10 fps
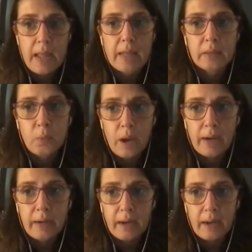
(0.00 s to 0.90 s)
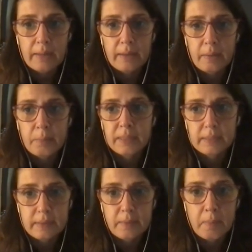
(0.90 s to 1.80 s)
and 1 other
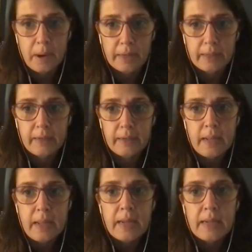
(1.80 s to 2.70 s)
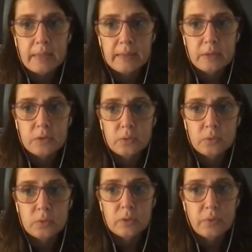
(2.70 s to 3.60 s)
PDC marker, in addition
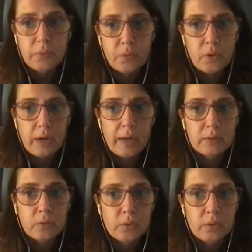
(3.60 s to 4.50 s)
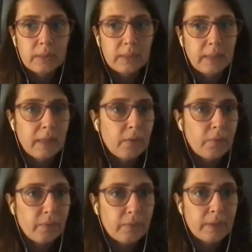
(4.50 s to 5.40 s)
to CD4 and/or
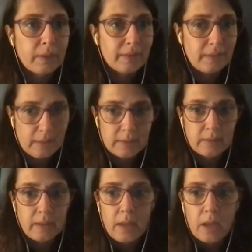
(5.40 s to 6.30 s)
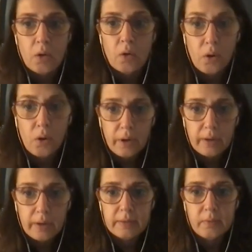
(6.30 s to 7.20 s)
CD56.
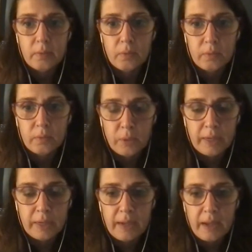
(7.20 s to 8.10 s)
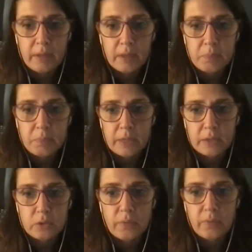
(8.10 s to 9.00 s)
Or we can have the
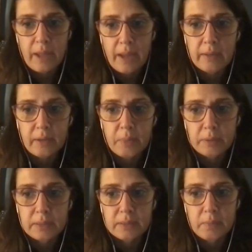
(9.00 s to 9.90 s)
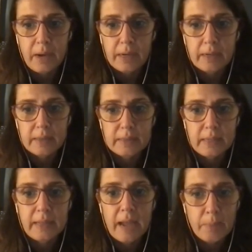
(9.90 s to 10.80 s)
expression of any 3 PDC markers
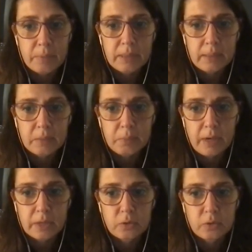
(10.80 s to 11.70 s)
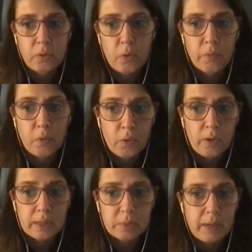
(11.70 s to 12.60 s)
and absent expression of
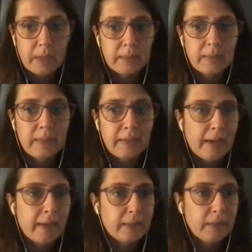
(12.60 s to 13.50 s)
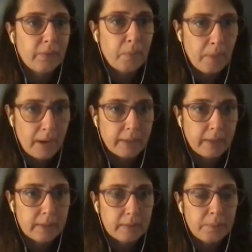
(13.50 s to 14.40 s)
all expected negative
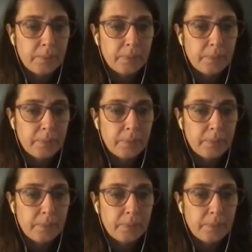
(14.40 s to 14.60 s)
markers.